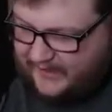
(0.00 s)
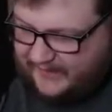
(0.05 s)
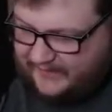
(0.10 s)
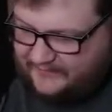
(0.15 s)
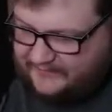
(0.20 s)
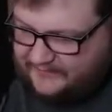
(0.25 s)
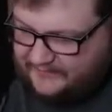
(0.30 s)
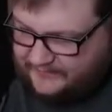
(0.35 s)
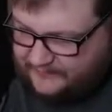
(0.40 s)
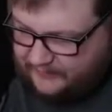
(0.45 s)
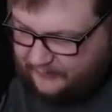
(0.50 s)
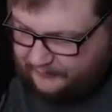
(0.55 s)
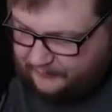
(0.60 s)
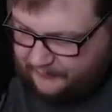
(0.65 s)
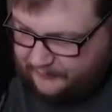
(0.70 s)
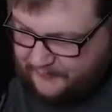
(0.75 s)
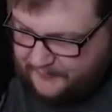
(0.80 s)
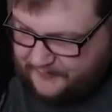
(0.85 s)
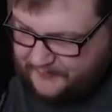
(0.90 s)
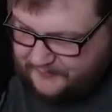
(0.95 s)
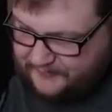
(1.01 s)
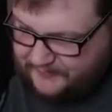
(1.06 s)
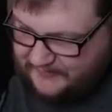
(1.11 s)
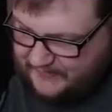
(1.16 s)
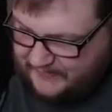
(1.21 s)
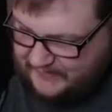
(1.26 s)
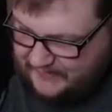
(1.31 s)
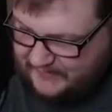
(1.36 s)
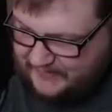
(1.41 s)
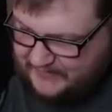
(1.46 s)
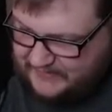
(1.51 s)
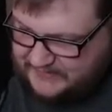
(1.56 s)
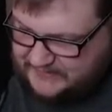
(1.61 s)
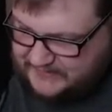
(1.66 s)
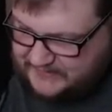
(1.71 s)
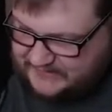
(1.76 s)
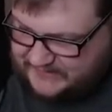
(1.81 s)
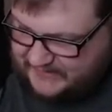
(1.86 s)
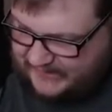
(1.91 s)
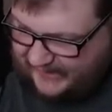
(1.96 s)
cases of them
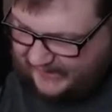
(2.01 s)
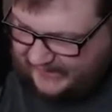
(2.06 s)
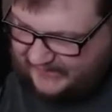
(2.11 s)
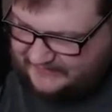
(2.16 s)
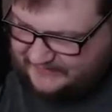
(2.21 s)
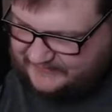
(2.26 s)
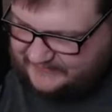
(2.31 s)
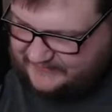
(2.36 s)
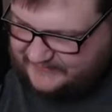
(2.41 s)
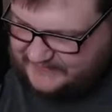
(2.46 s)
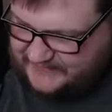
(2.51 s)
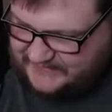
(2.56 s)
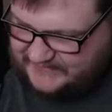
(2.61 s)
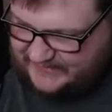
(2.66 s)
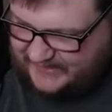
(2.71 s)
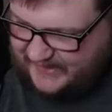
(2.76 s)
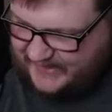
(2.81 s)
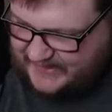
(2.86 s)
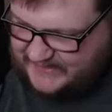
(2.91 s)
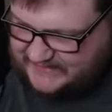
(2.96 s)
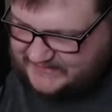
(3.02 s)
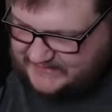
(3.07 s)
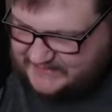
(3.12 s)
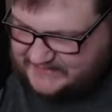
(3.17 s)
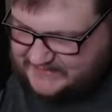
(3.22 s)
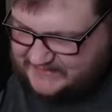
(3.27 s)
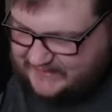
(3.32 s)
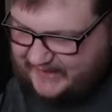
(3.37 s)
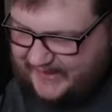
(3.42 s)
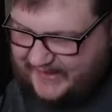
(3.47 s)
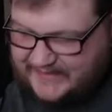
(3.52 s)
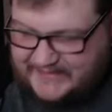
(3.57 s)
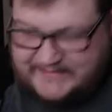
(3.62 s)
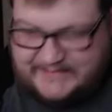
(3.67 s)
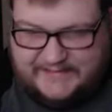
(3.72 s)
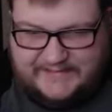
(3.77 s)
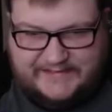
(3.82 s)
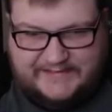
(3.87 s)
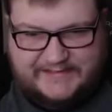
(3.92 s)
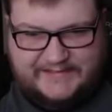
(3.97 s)
just cases and cases and
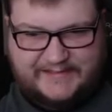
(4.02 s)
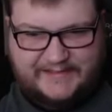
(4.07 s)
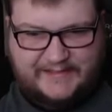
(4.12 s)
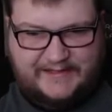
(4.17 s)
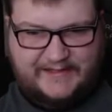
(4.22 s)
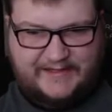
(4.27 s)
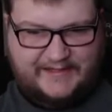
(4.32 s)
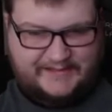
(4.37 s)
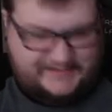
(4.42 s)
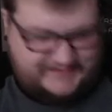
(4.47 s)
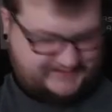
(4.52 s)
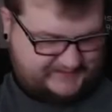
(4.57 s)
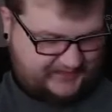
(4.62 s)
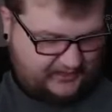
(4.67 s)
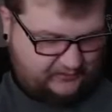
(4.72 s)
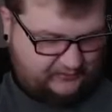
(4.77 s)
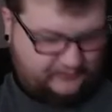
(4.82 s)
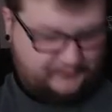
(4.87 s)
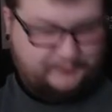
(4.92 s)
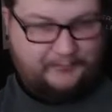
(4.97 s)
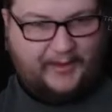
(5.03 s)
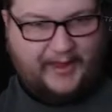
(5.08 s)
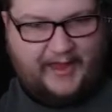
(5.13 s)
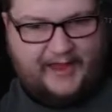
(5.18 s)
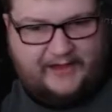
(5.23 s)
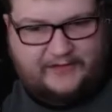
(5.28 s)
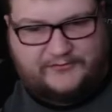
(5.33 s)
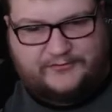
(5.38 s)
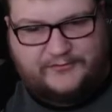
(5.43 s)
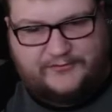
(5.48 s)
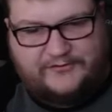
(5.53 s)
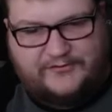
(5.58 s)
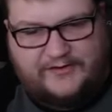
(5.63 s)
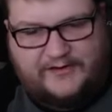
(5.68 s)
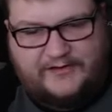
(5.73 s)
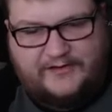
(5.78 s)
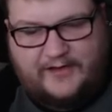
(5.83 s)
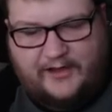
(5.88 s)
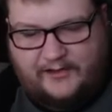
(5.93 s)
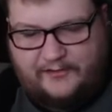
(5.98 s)
cases and selling packs for
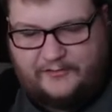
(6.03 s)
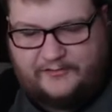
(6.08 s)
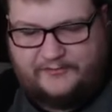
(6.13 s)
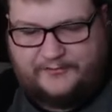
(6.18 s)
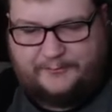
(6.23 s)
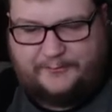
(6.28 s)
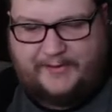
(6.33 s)
$10 a